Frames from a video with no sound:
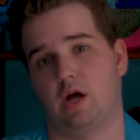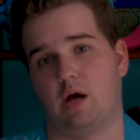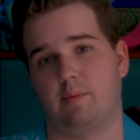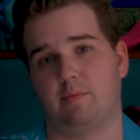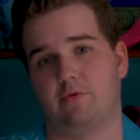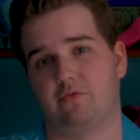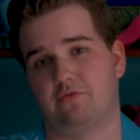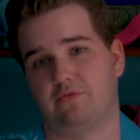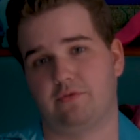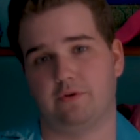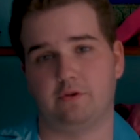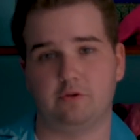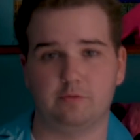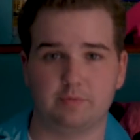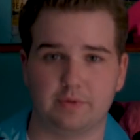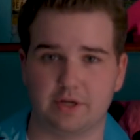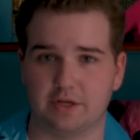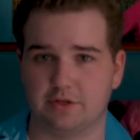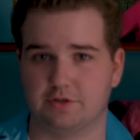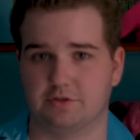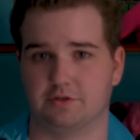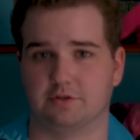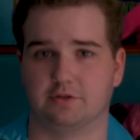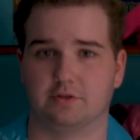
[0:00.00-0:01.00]
I'm a film
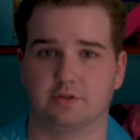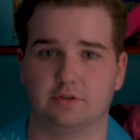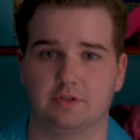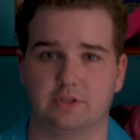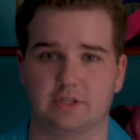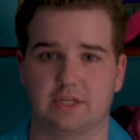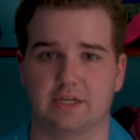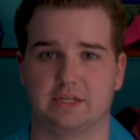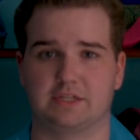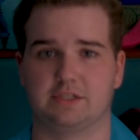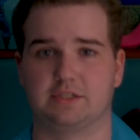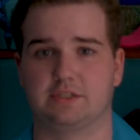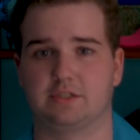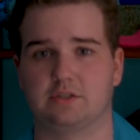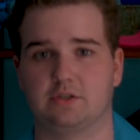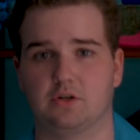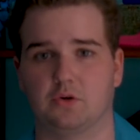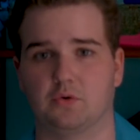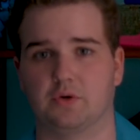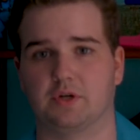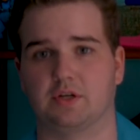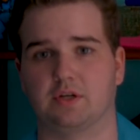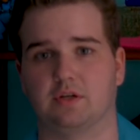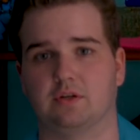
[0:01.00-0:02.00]
major that's
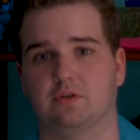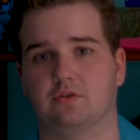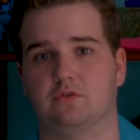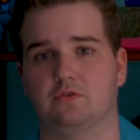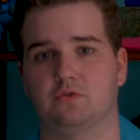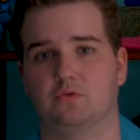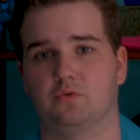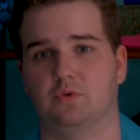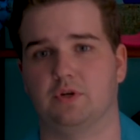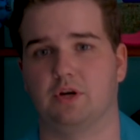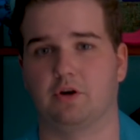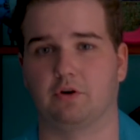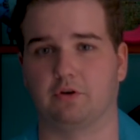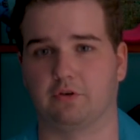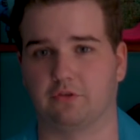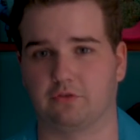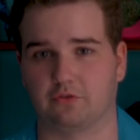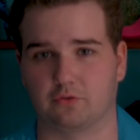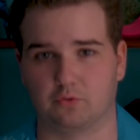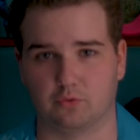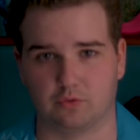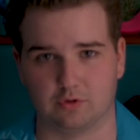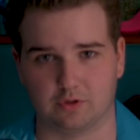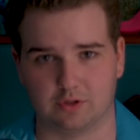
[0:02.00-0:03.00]
going to an art
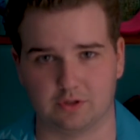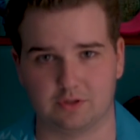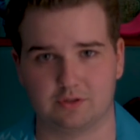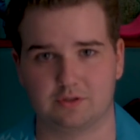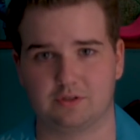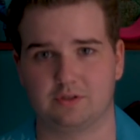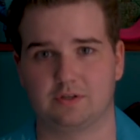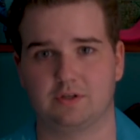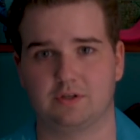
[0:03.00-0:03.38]
school.